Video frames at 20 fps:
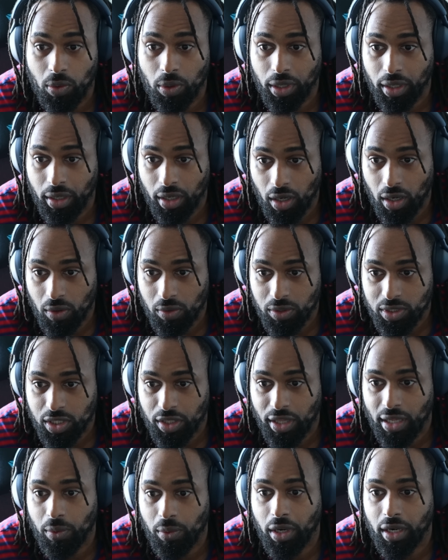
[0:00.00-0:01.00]
to go. So
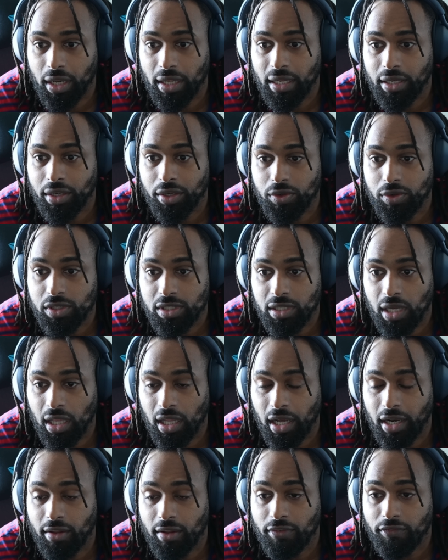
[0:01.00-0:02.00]
they want to induce a
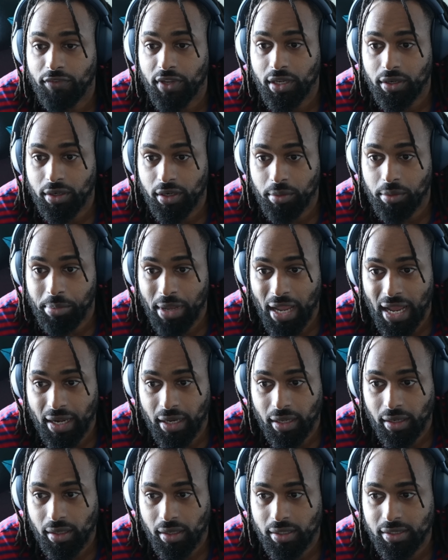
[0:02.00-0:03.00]
lot of fear and
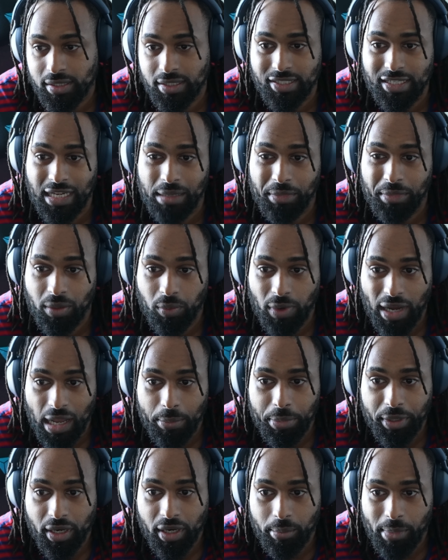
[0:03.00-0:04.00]
panic. It's the same thing what
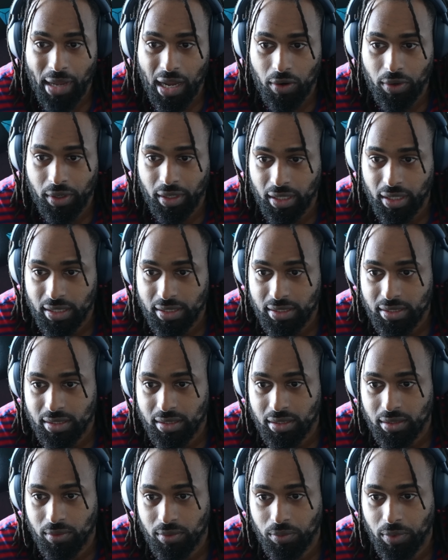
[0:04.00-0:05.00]
happened in Maui,
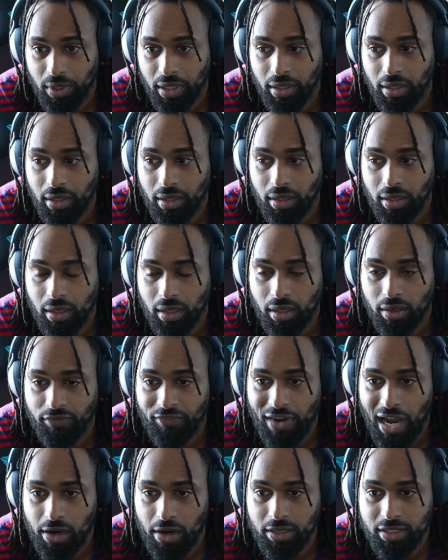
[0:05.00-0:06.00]
guys, when the
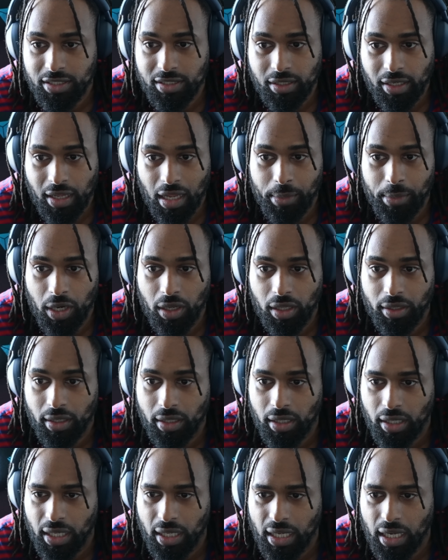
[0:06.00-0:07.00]
fires came out
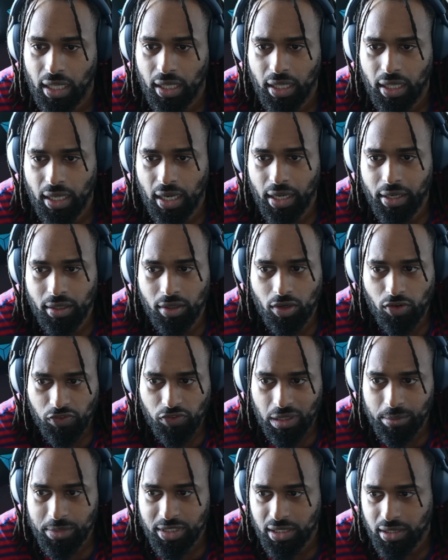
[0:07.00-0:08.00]
in Lahaina.
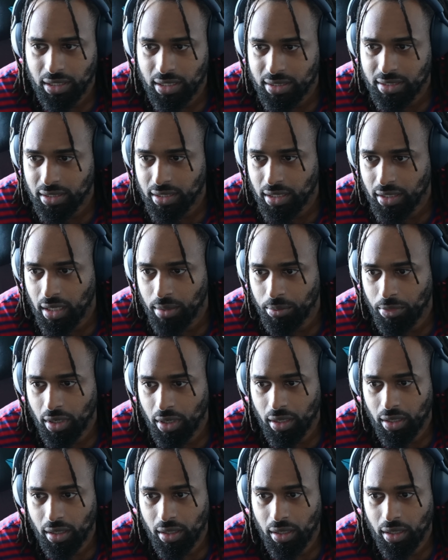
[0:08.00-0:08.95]
Hopefully I'm saying that city name right.